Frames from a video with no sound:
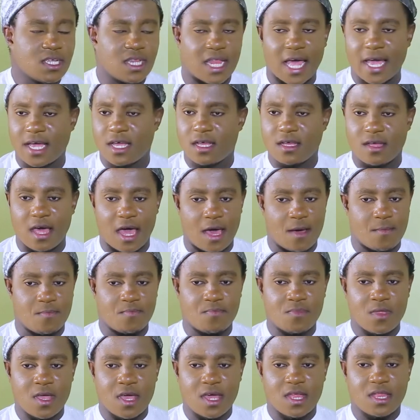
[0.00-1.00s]
Like,
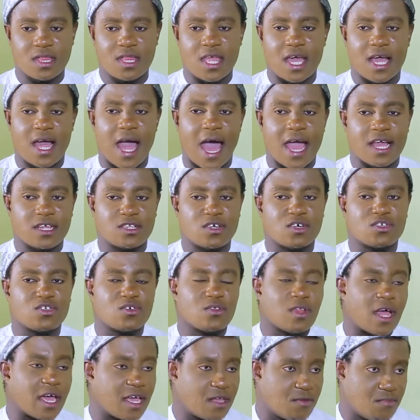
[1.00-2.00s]
the guy is
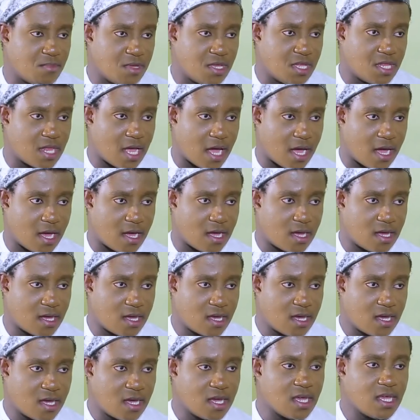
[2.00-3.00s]
also like me now.
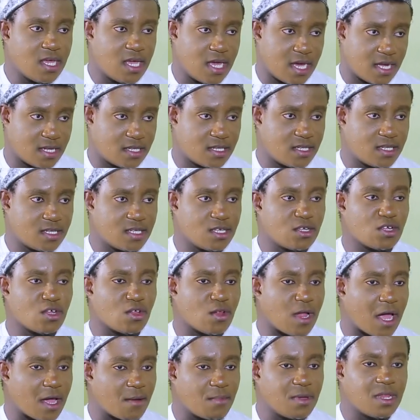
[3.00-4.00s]
Yes,
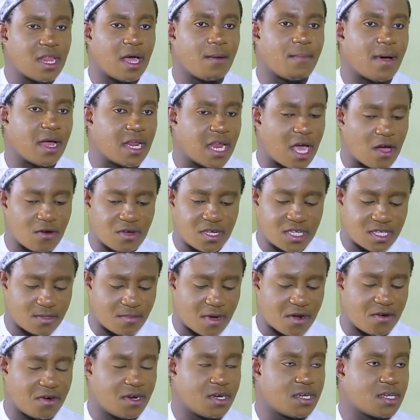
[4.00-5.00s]
still like me now, but now he's
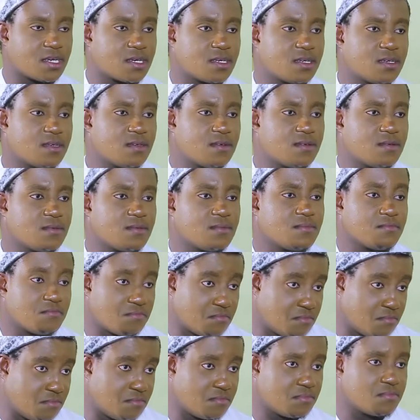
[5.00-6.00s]
married.
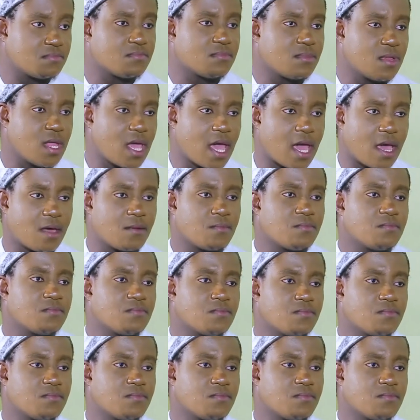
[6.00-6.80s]
Mm-hmm. Yeah.